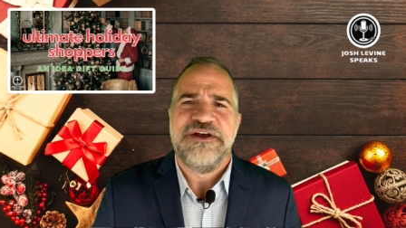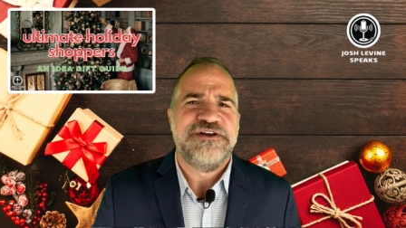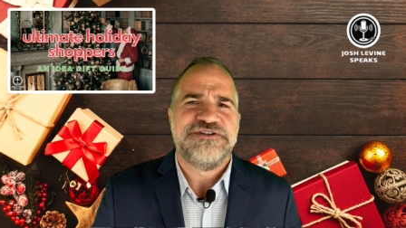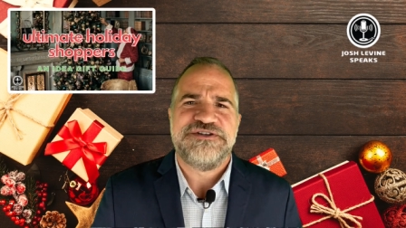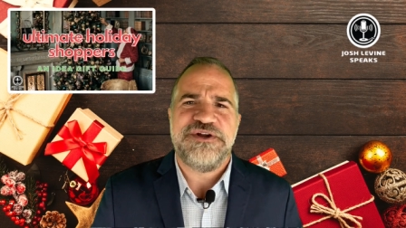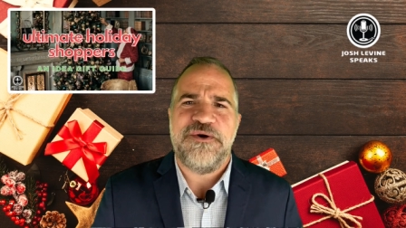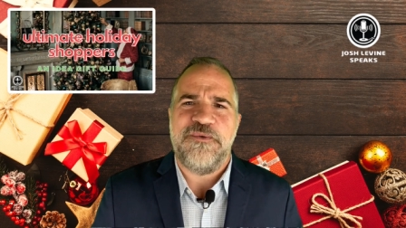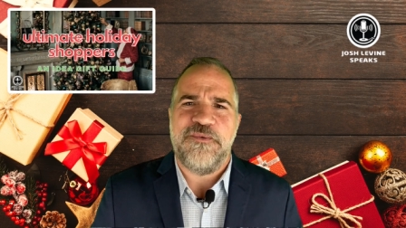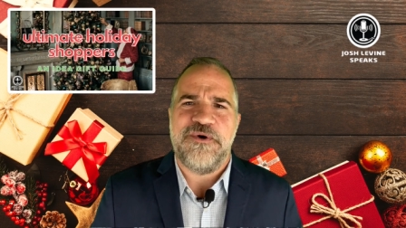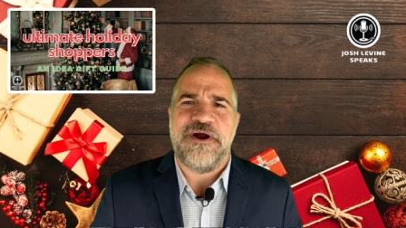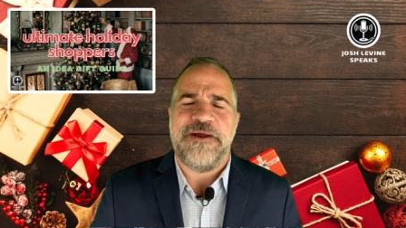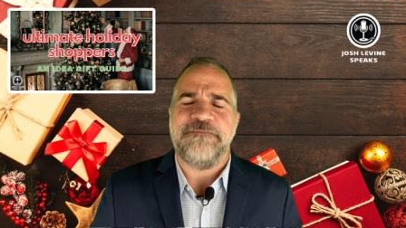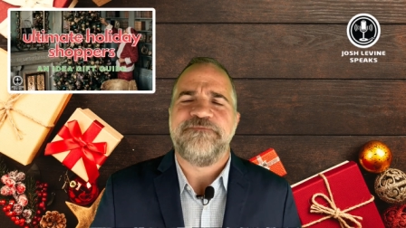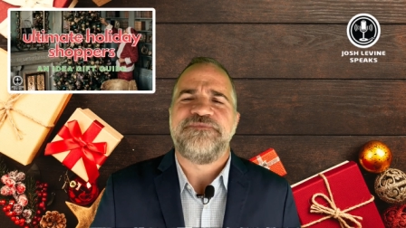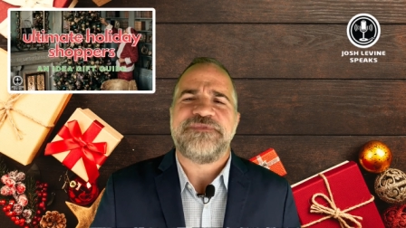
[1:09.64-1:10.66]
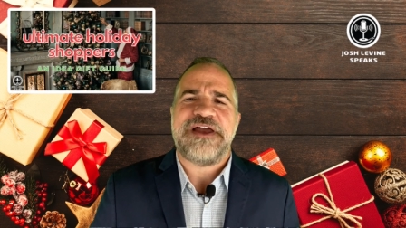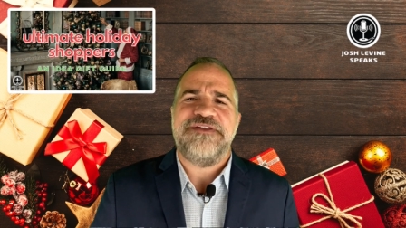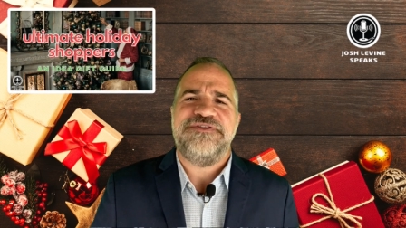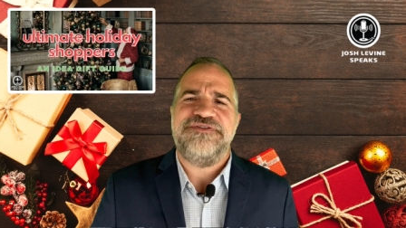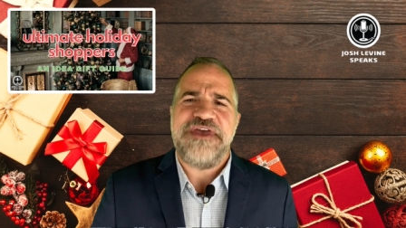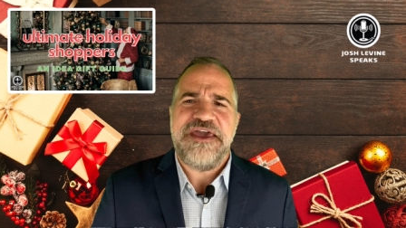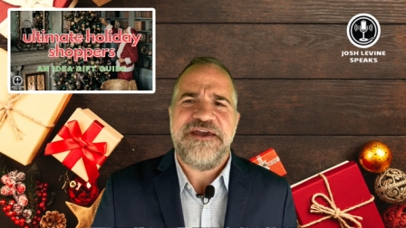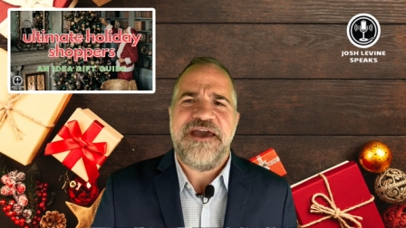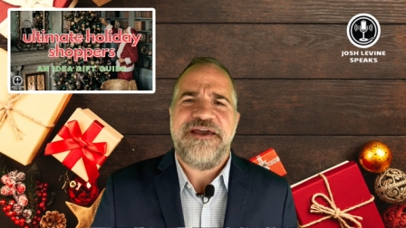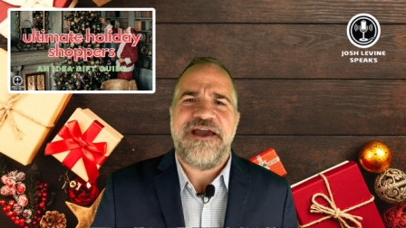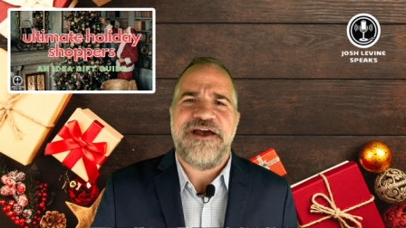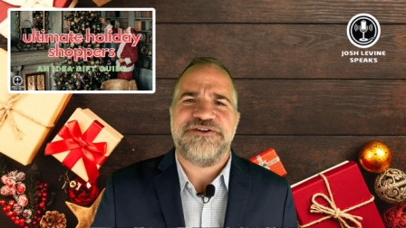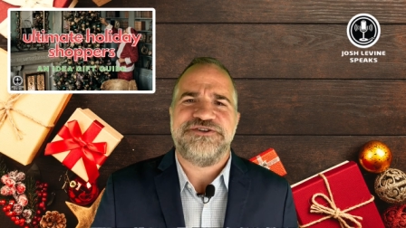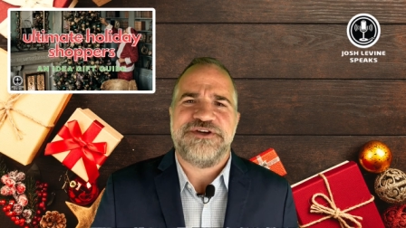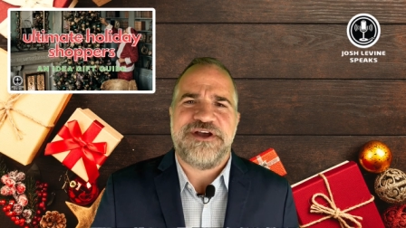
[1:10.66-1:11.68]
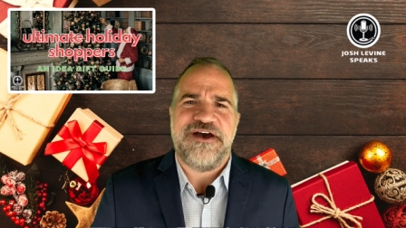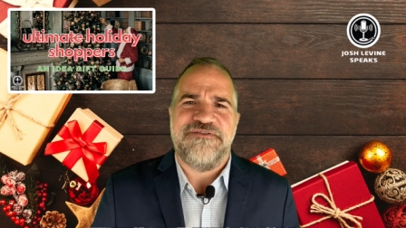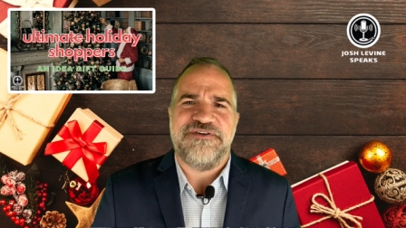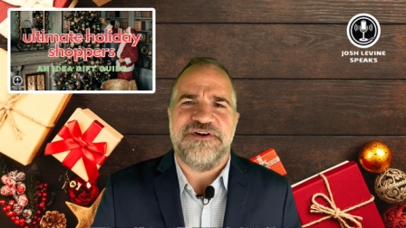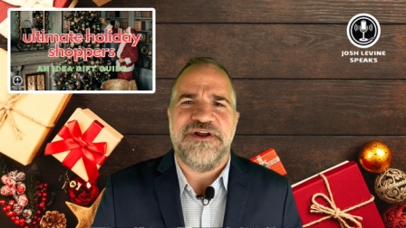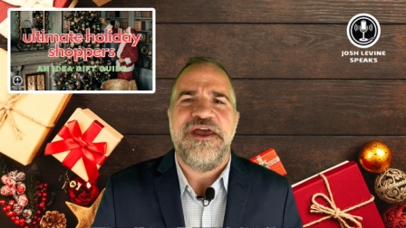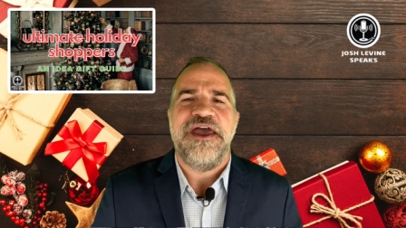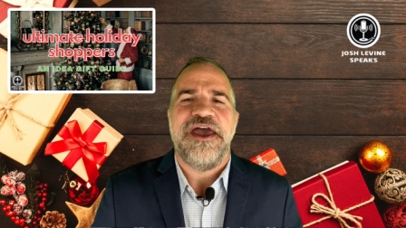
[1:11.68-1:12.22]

So don't worry, I think I got you covered.